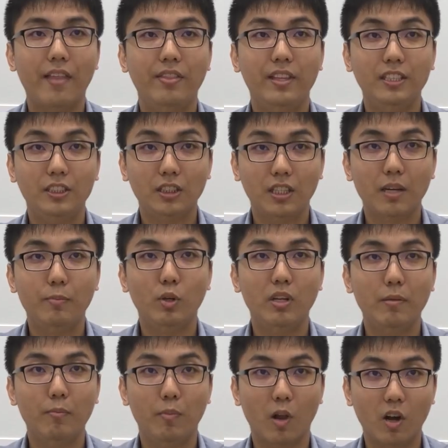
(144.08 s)
and digital
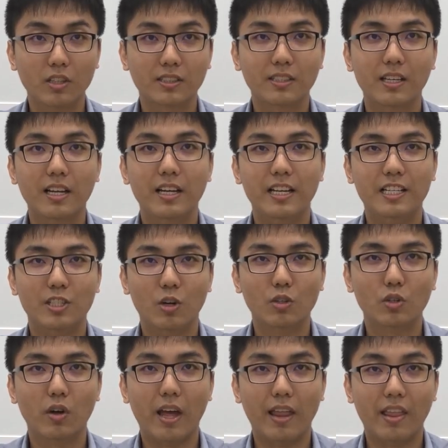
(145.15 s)
building blocks is
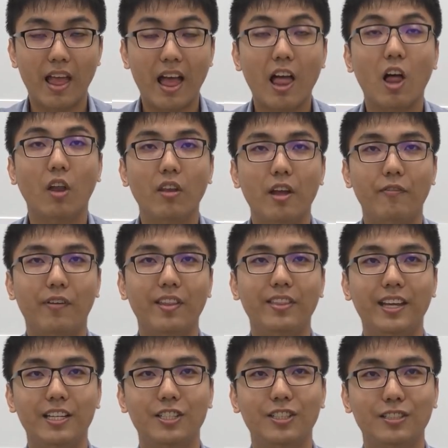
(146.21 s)
also an add-on
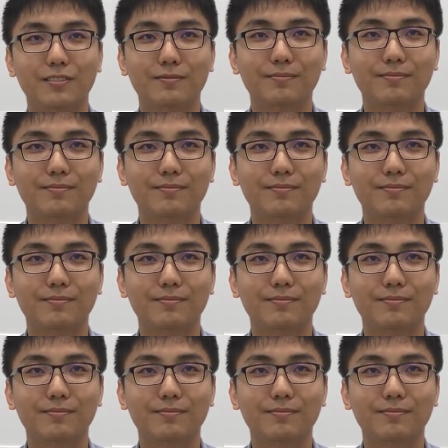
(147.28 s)
advantage.